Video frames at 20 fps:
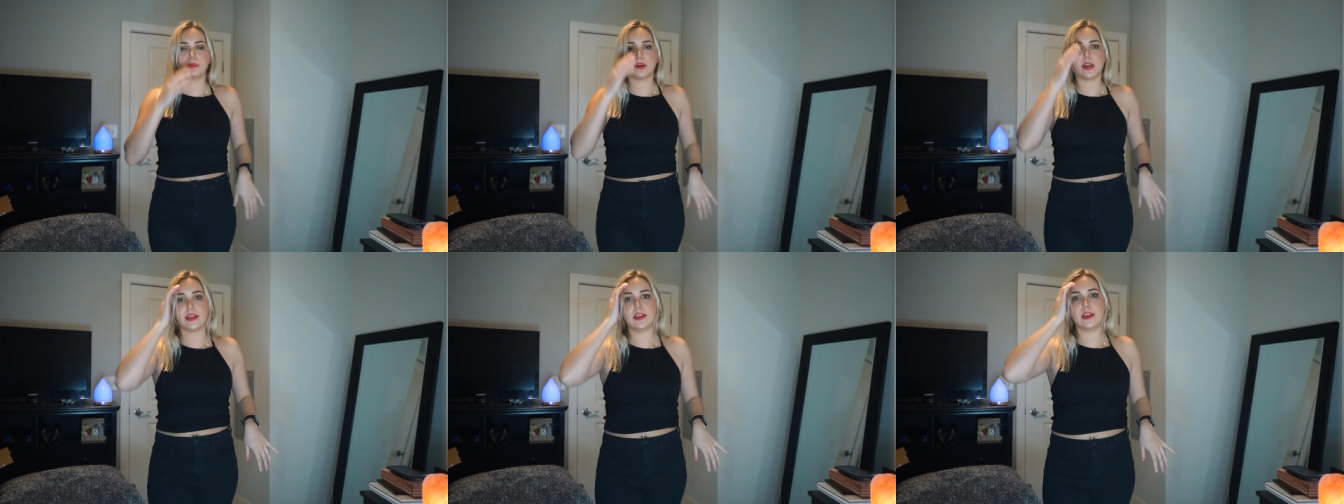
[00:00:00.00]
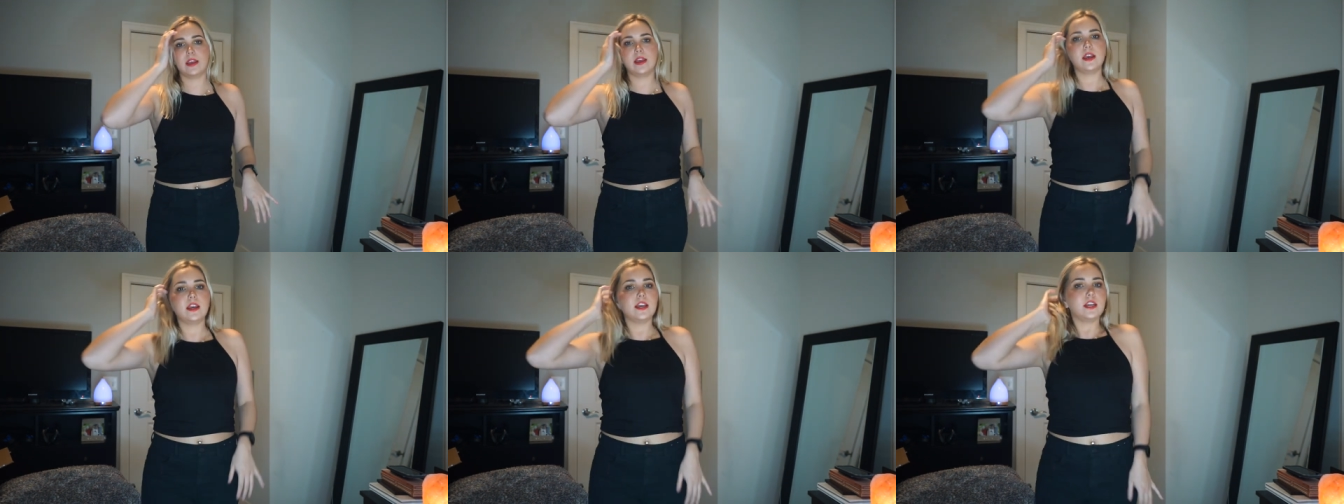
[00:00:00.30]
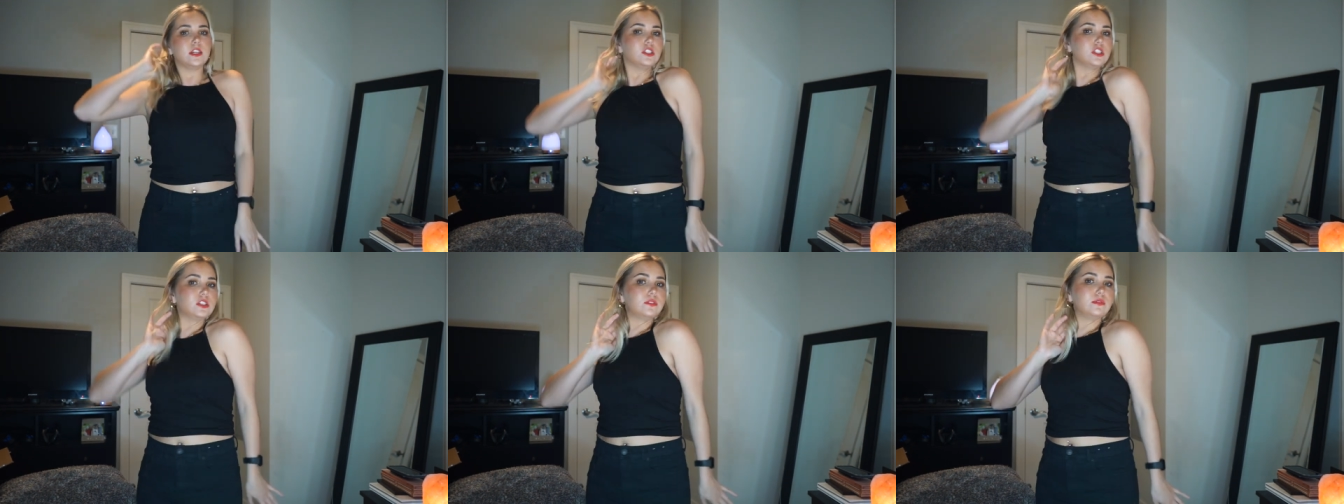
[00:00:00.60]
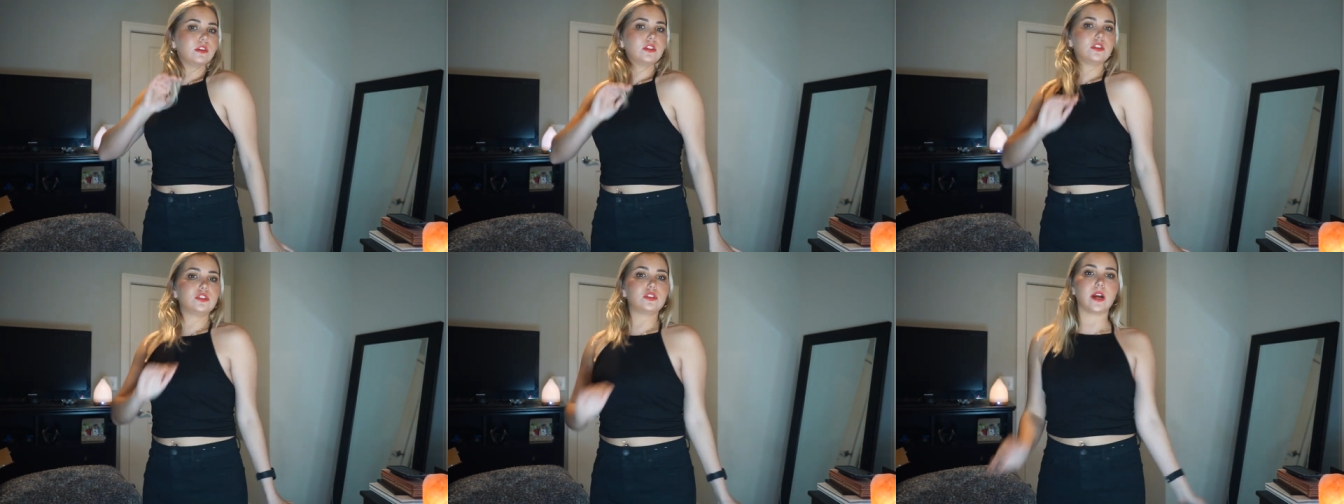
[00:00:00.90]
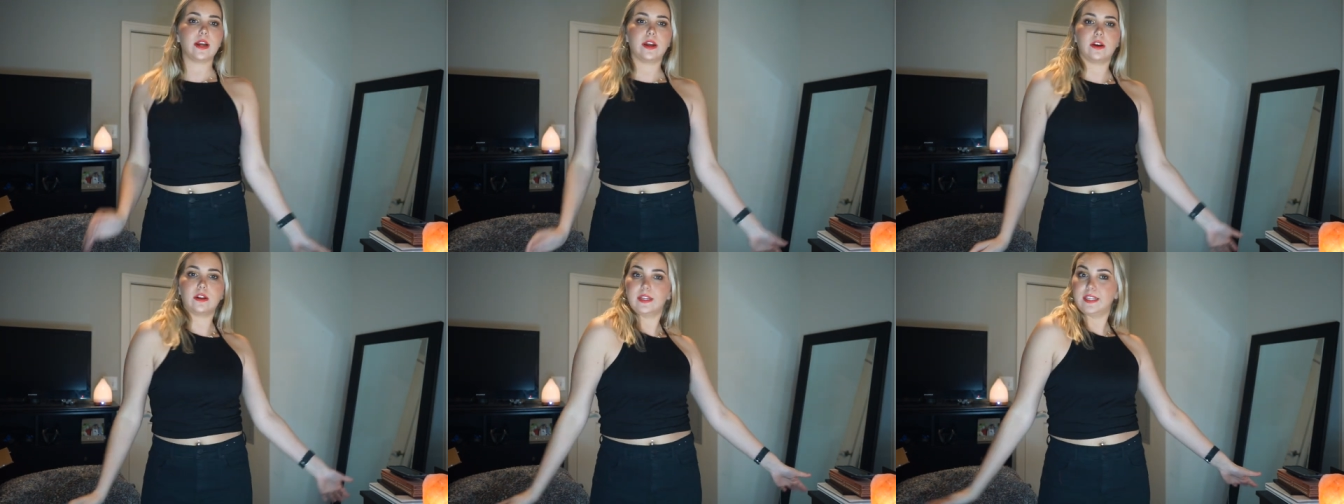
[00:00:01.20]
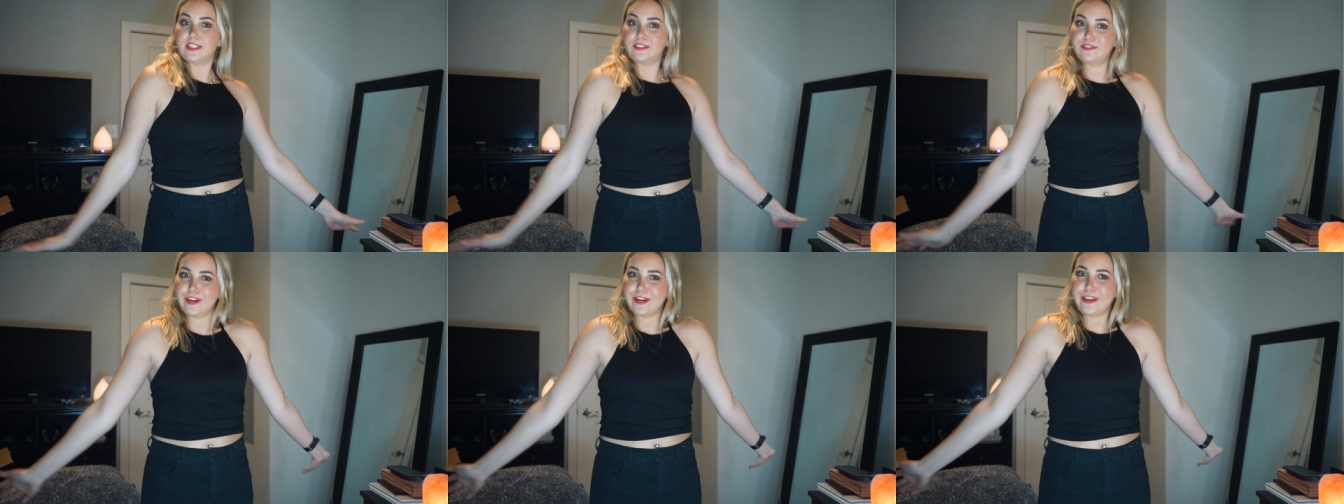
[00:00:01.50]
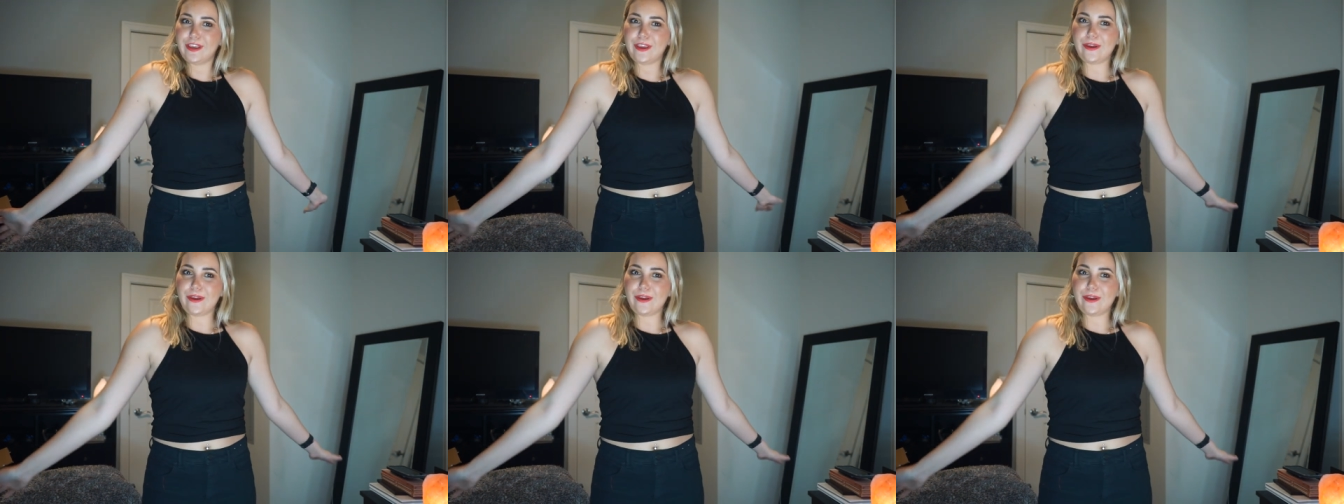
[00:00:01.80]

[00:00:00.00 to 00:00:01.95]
but just for the try on, it's very